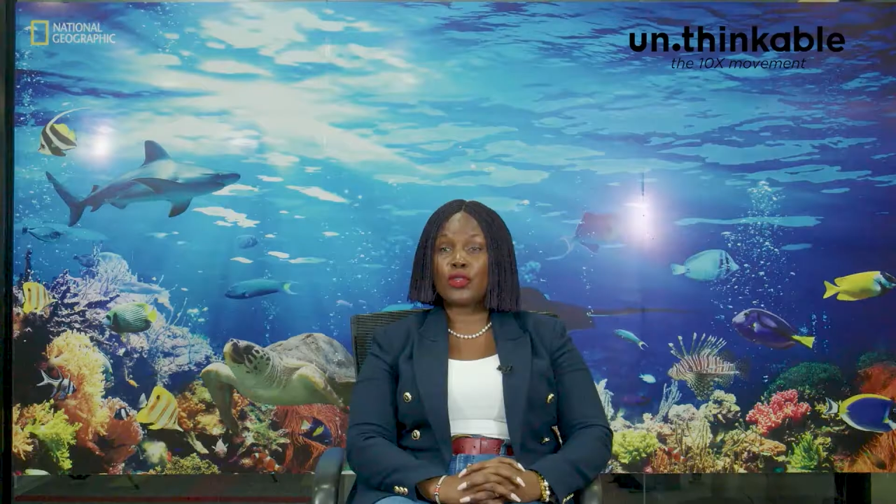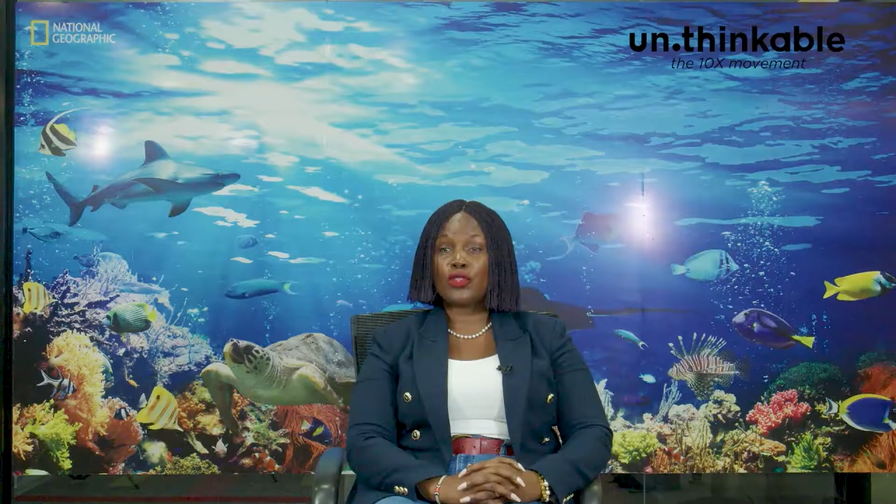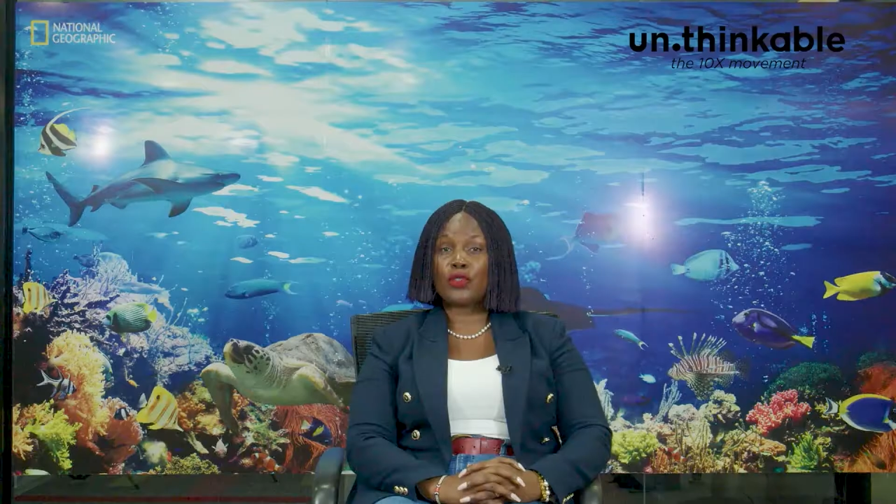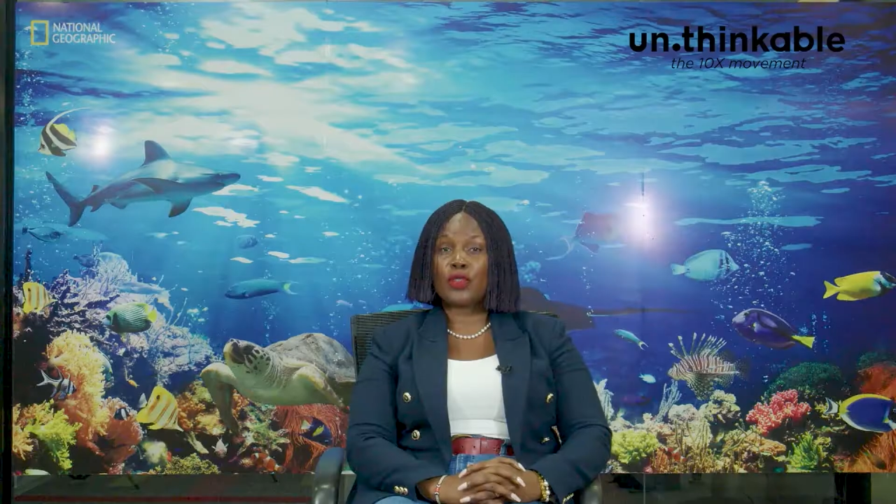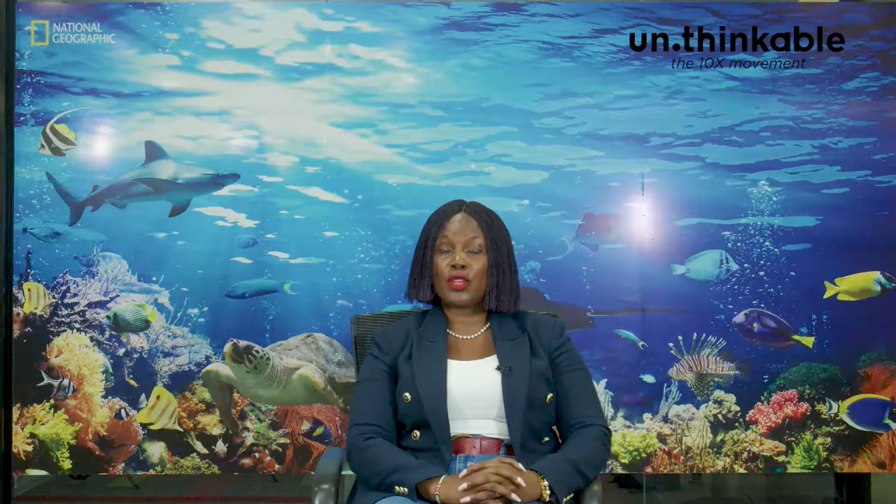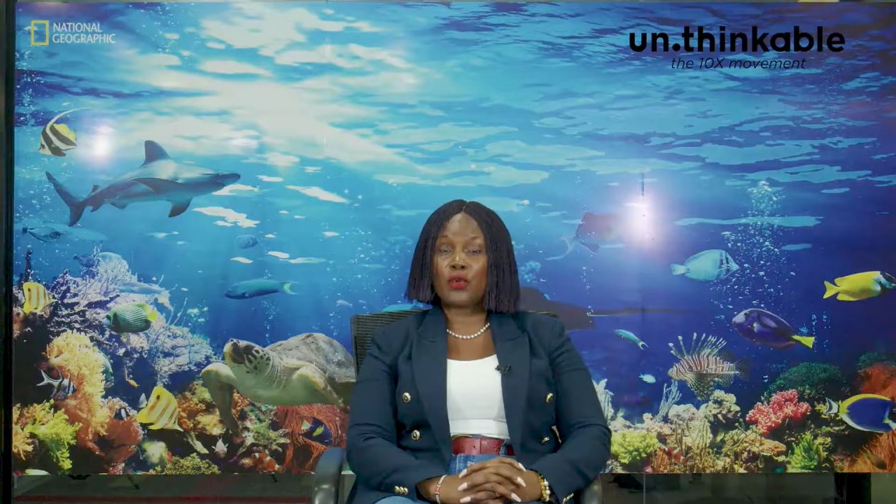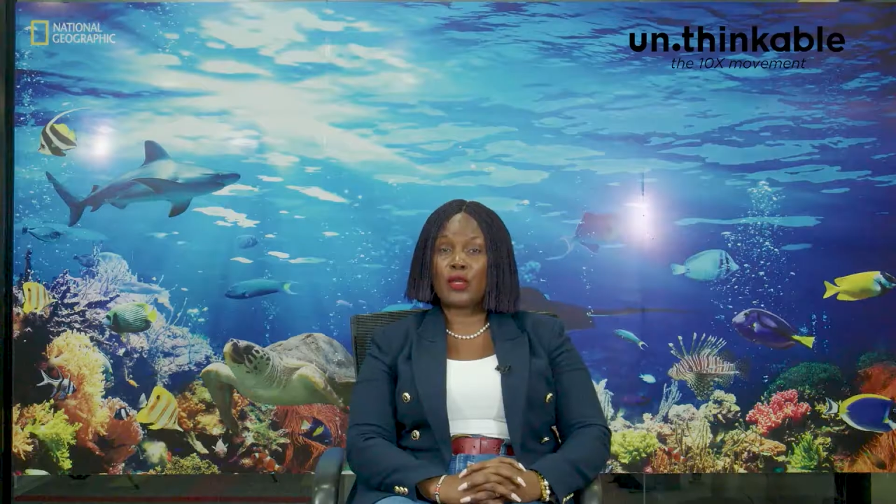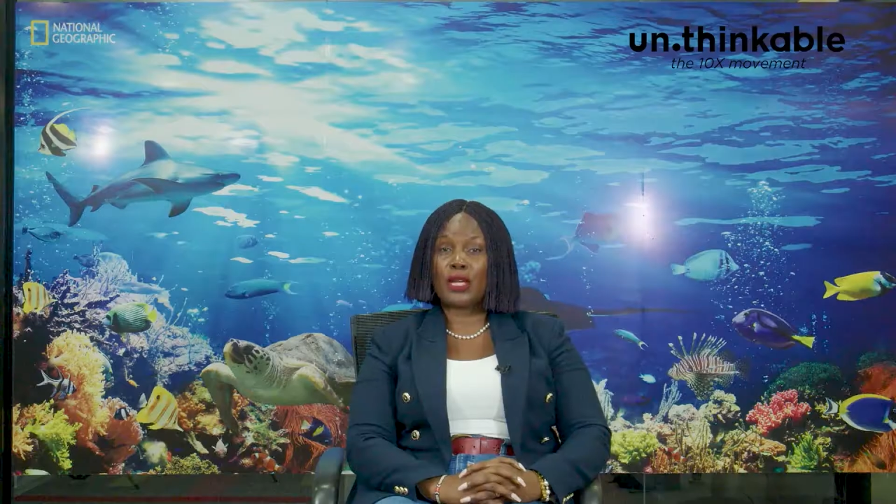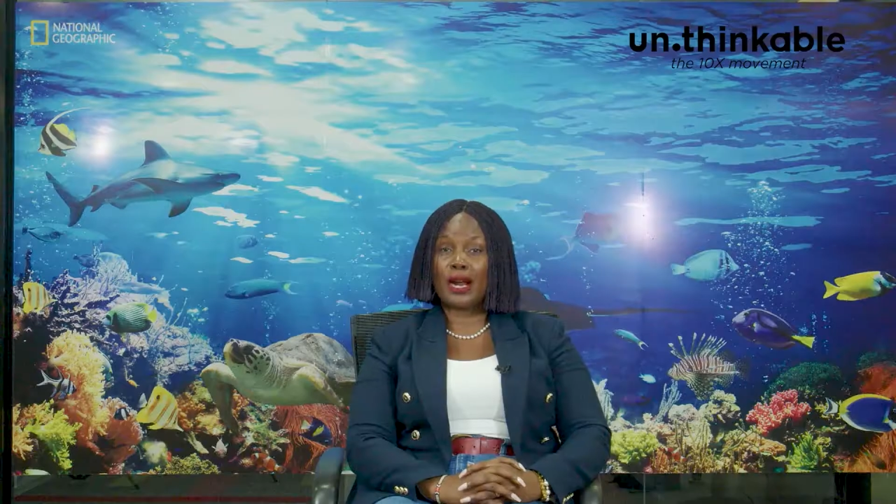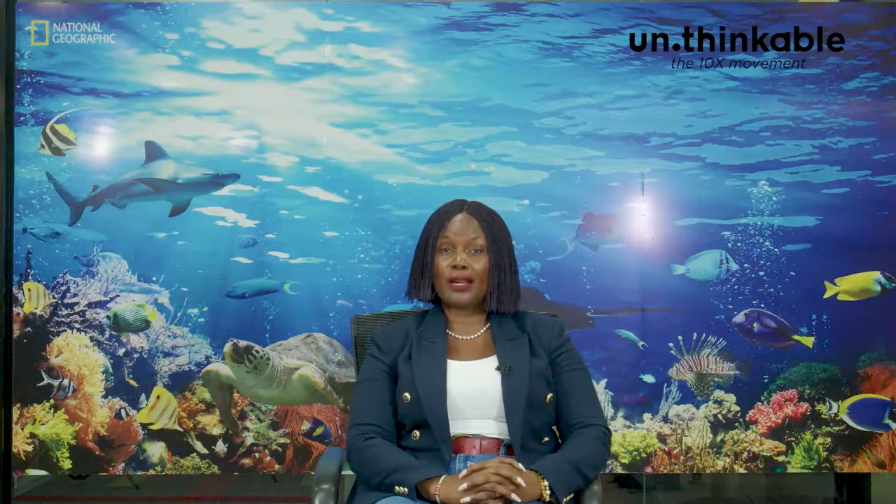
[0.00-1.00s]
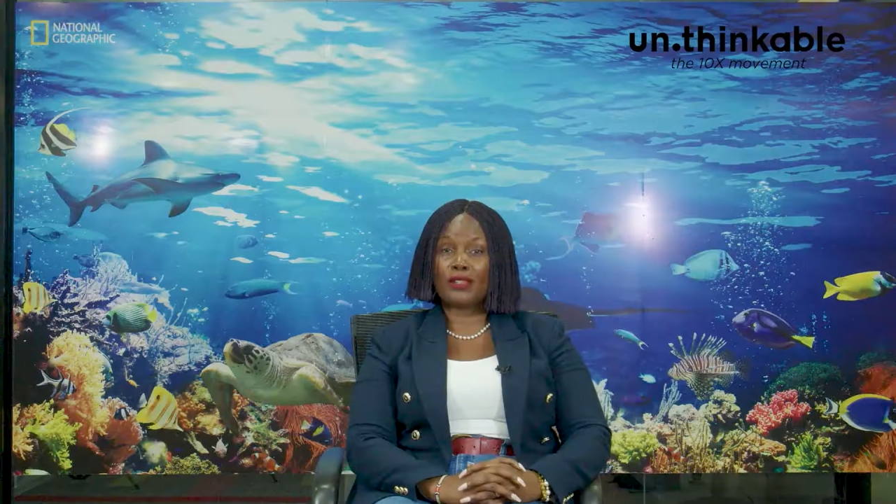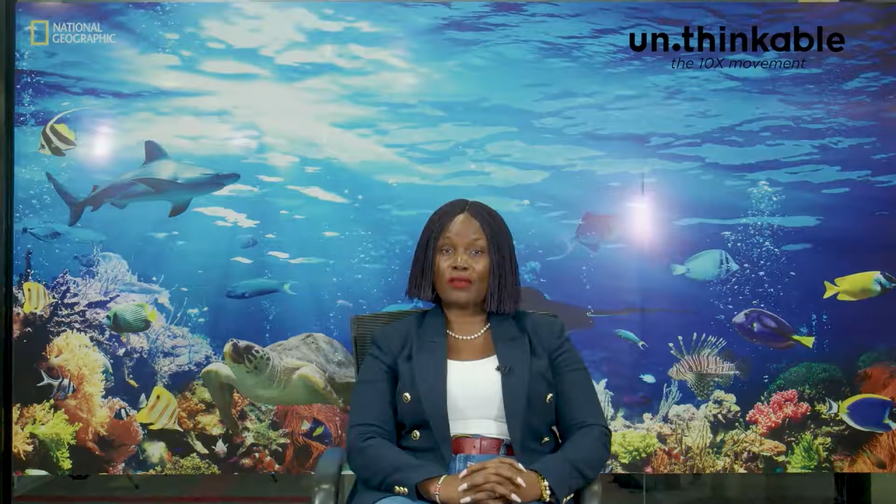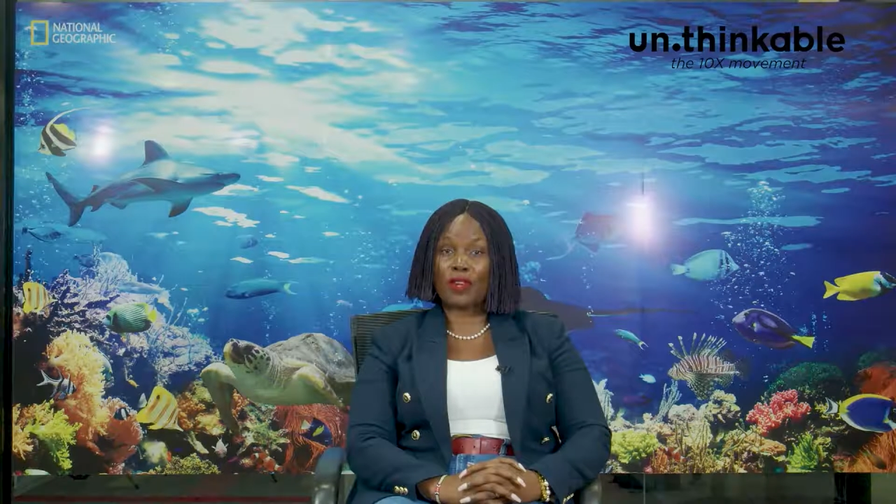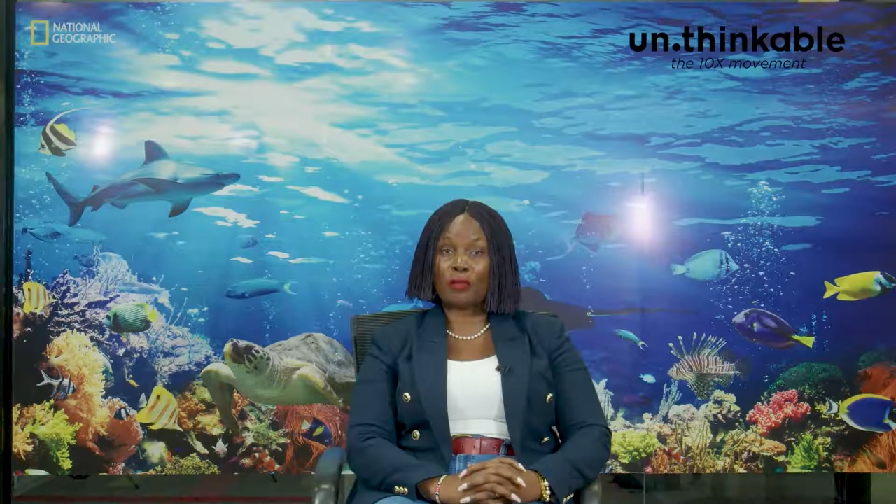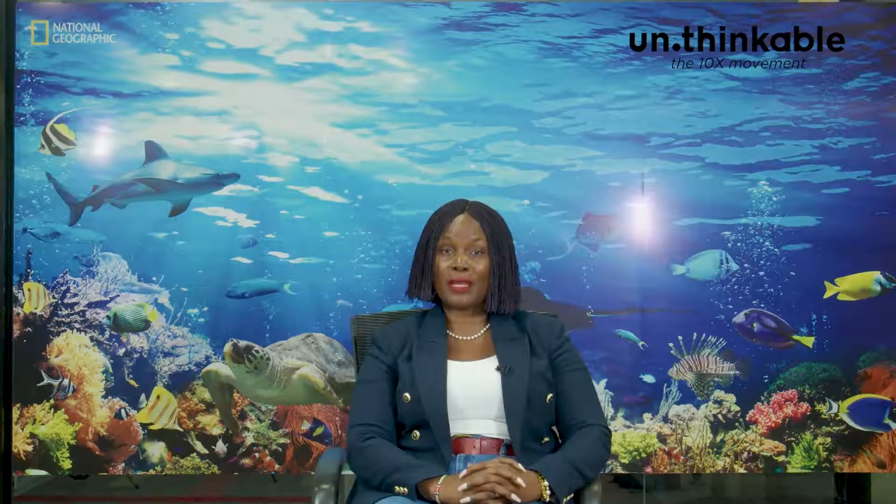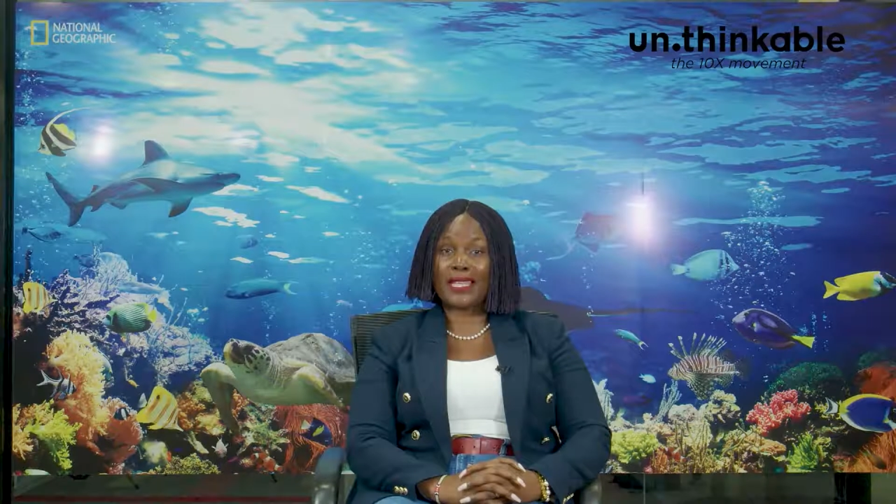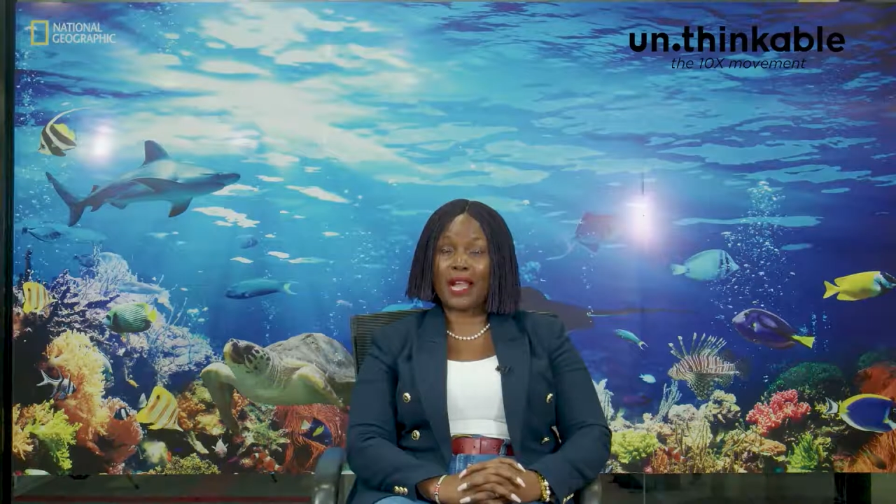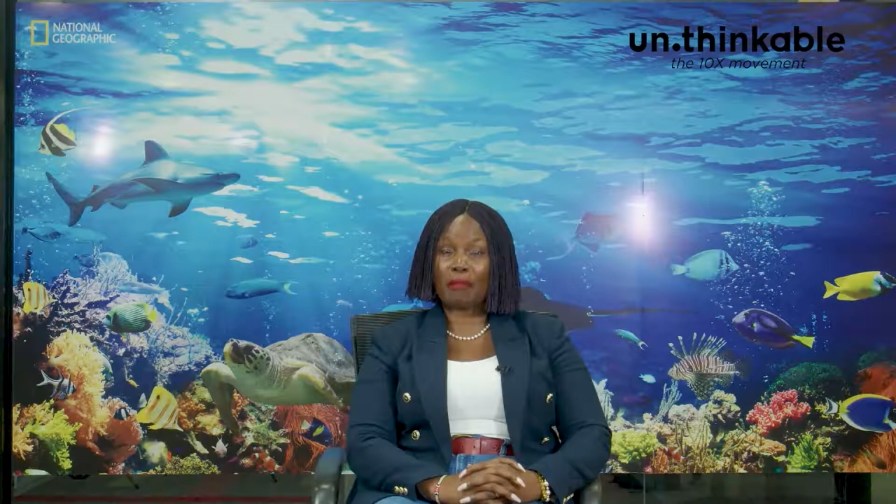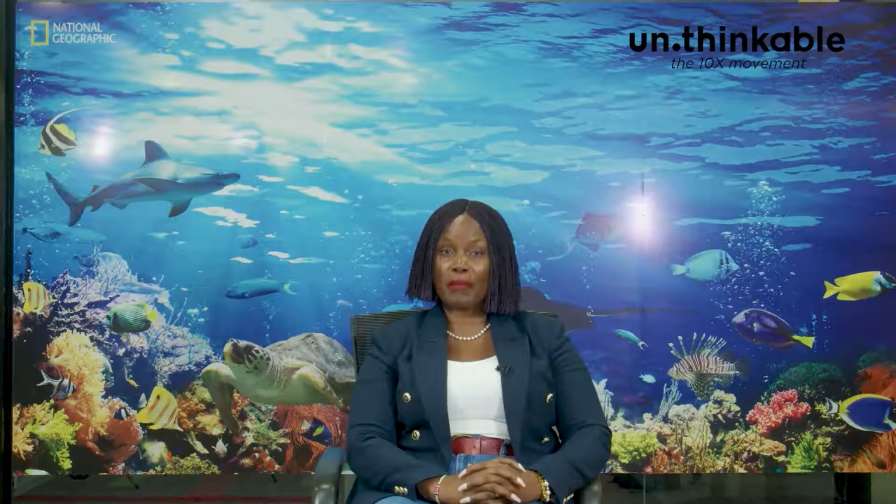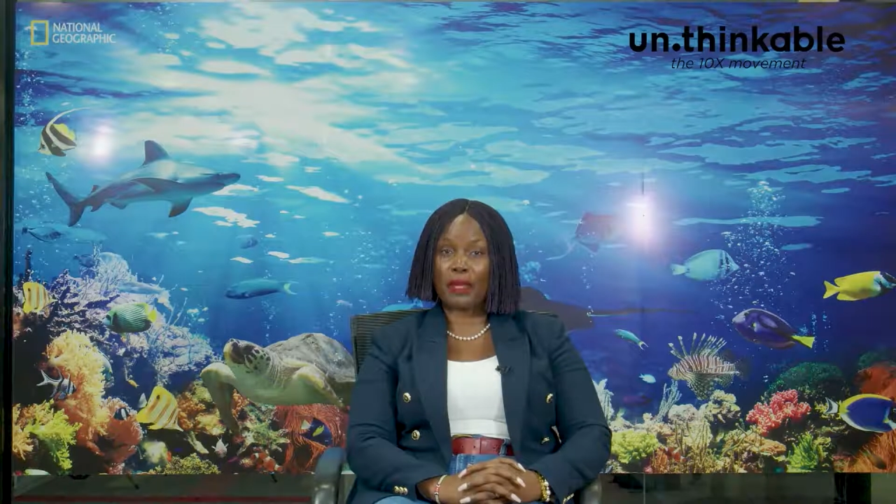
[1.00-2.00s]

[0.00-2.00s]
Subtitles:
to ensure that we are developing young